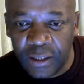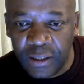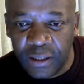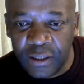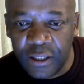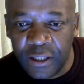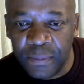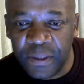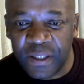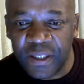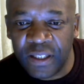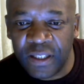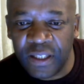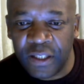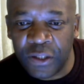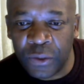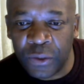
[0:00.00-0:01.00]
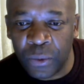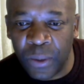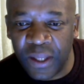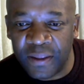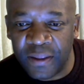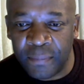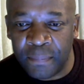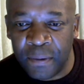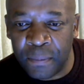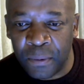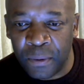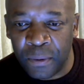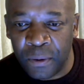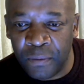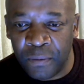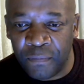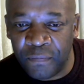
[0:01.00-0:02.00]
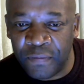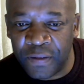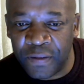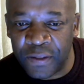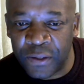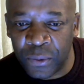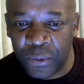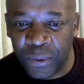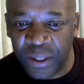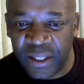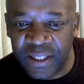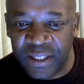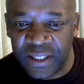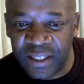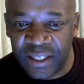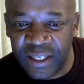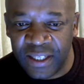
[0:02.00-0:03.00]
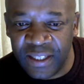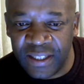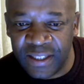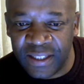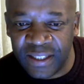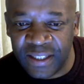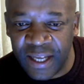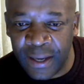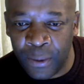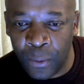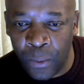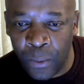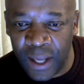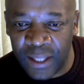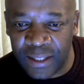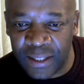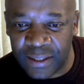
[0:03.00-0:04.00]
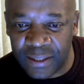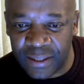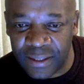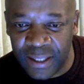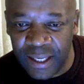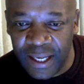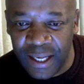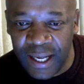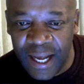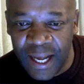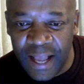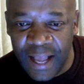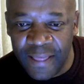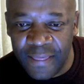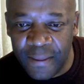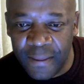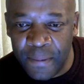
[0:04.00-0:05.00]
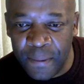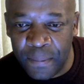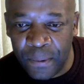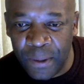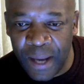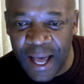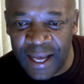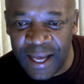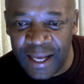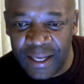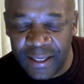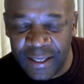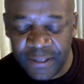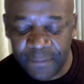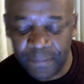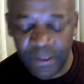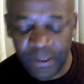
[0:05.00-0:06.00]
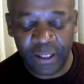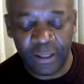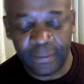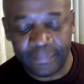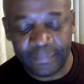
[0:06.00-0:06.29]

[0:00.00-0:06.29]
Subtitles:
TBC is what the people of this world needs and want, and the people are speaking.